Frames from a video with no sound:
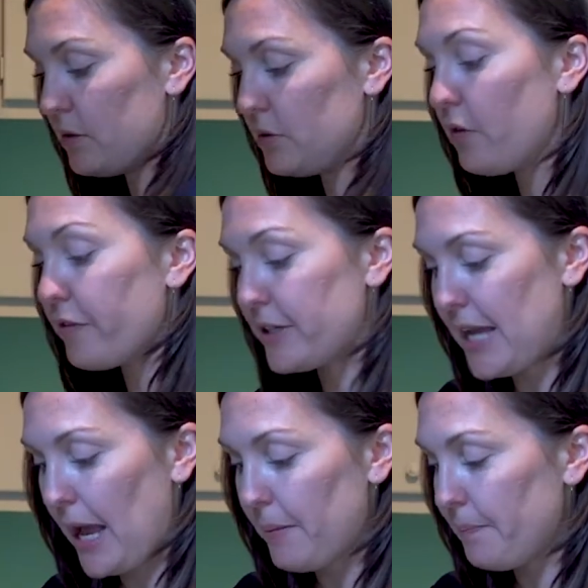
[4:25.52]
over
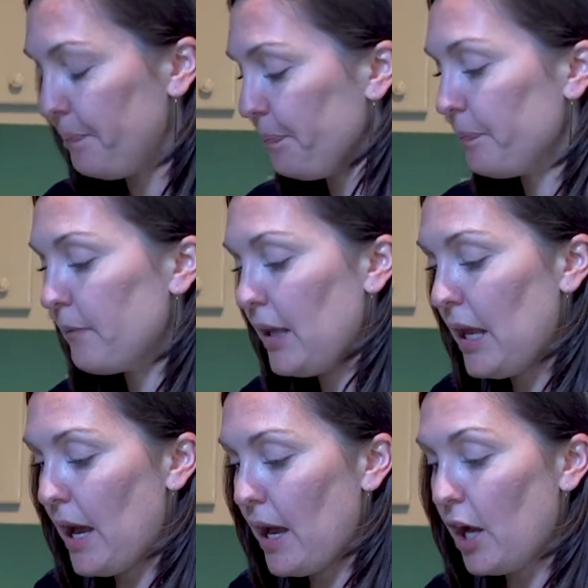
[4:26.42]
time.
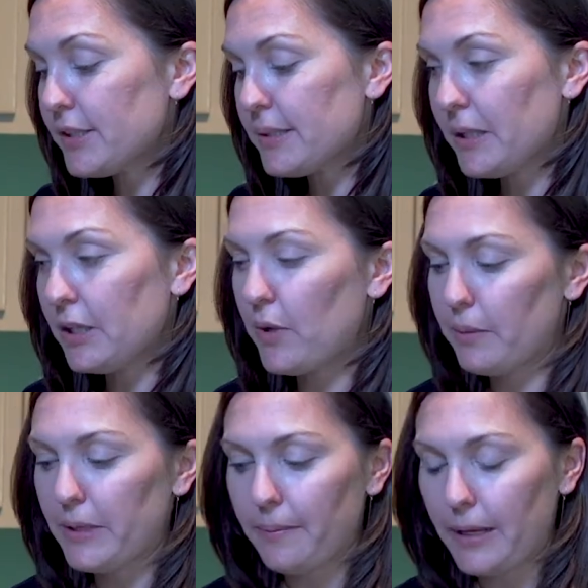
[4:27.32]
Ultimately, you want to
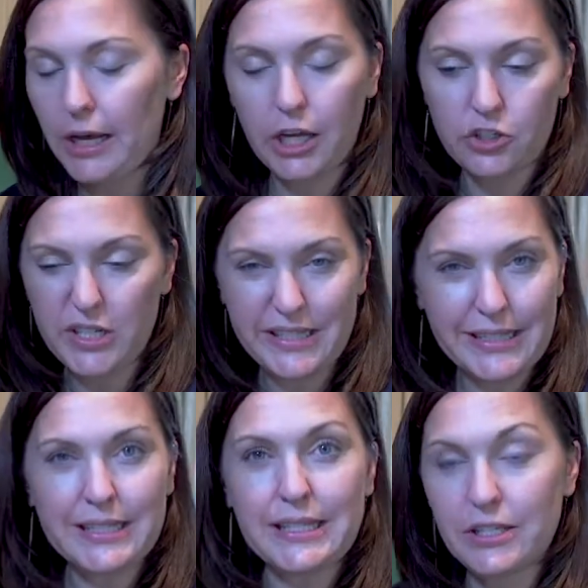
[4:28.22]
be at about
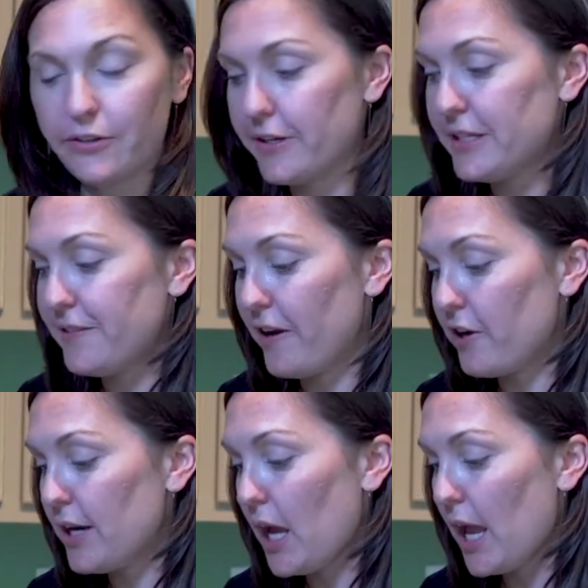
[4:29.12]
160 degrees
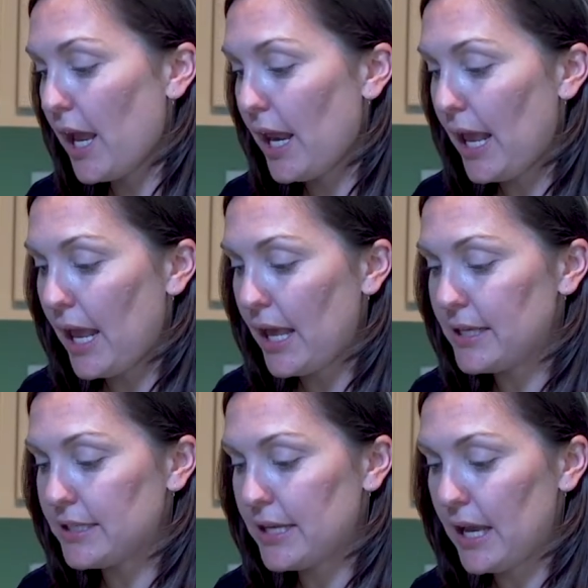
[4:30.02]
Fahrenheit
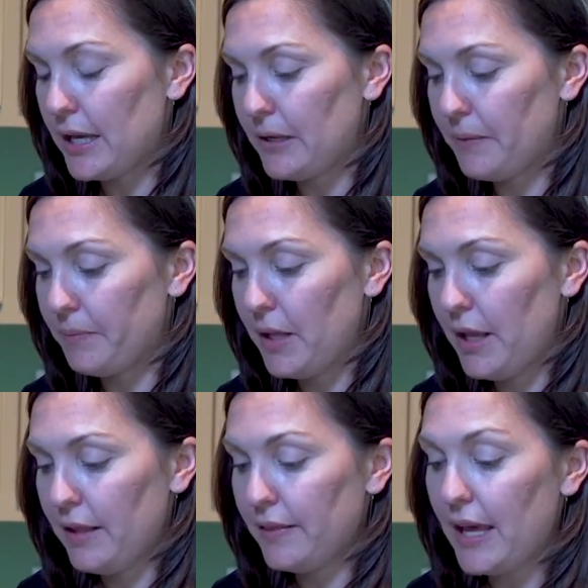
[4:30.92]
and
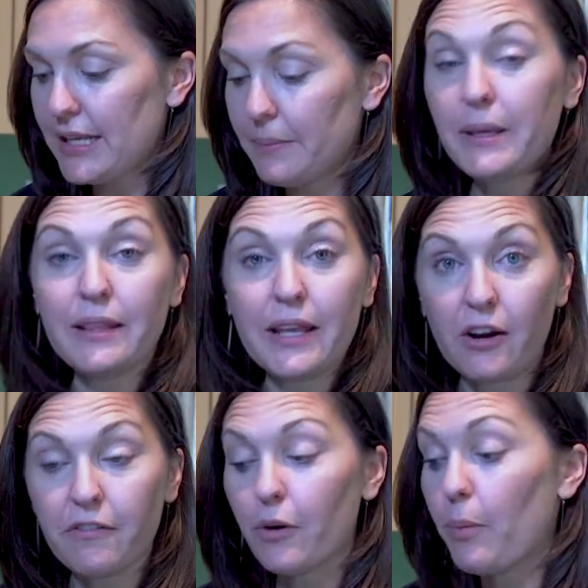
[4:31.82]
let it be
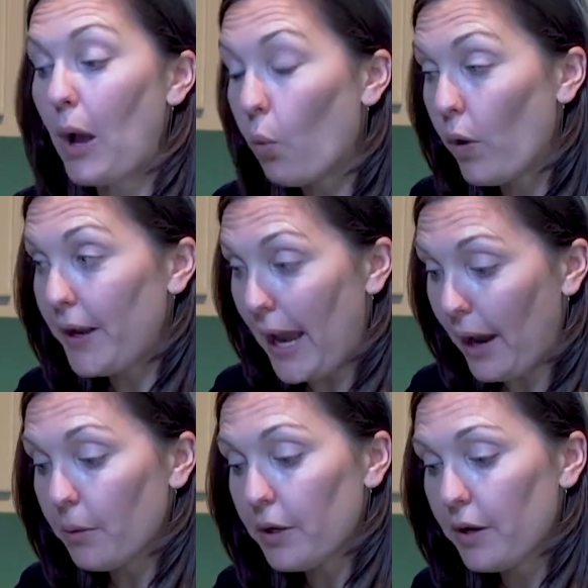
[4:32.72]
there for about 1
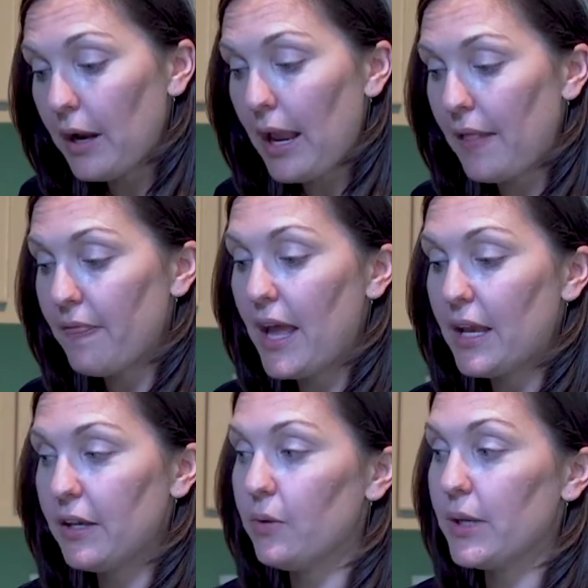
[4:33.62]
hour, and
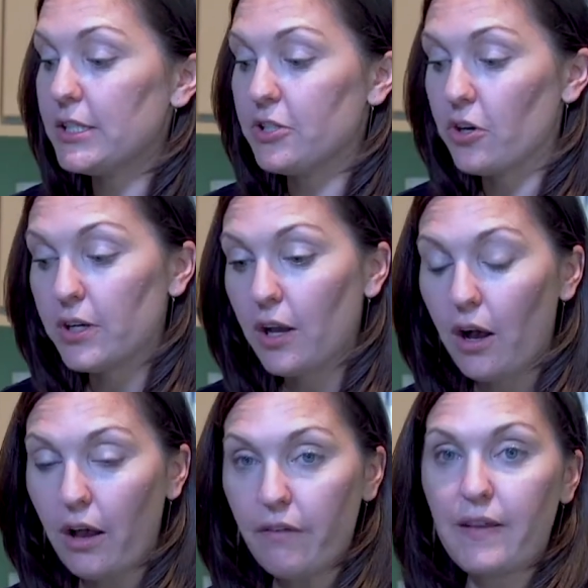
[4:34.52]
then you can turn it
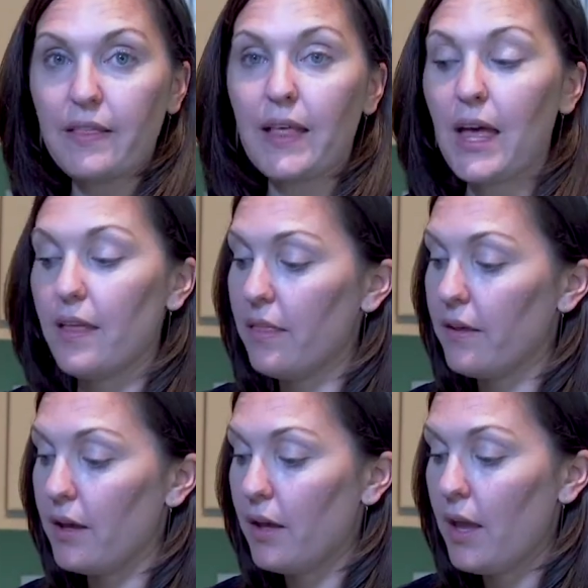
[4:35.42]
off and let the